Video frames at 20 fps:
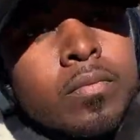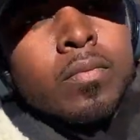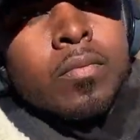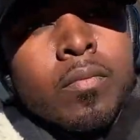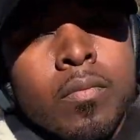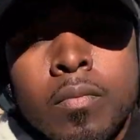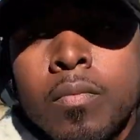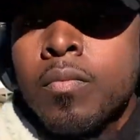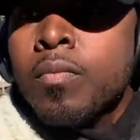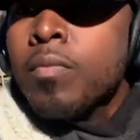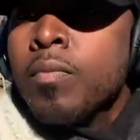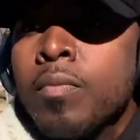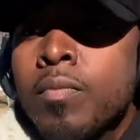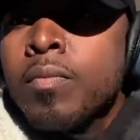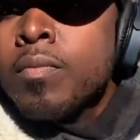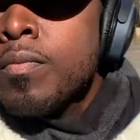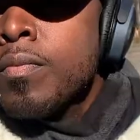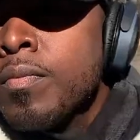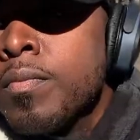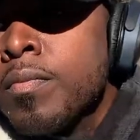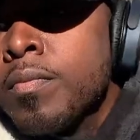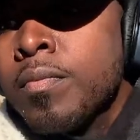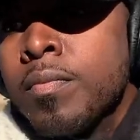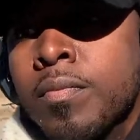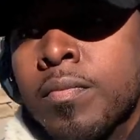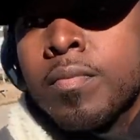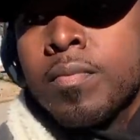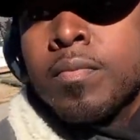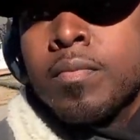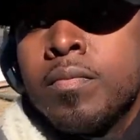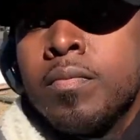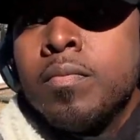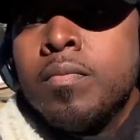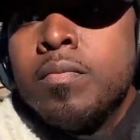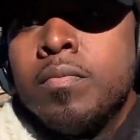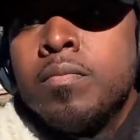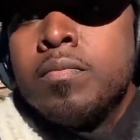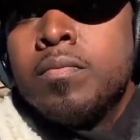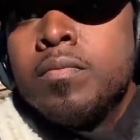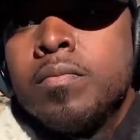Oh, I need
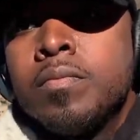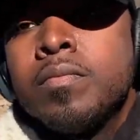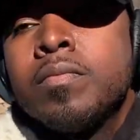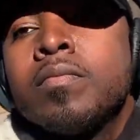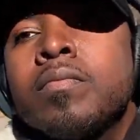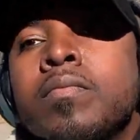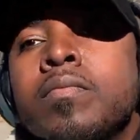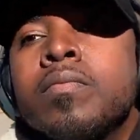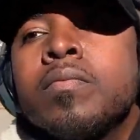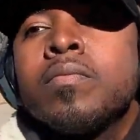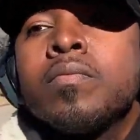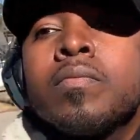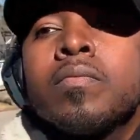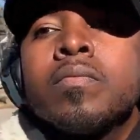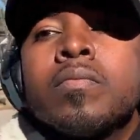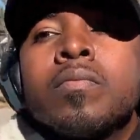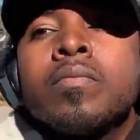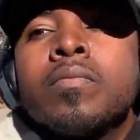someone to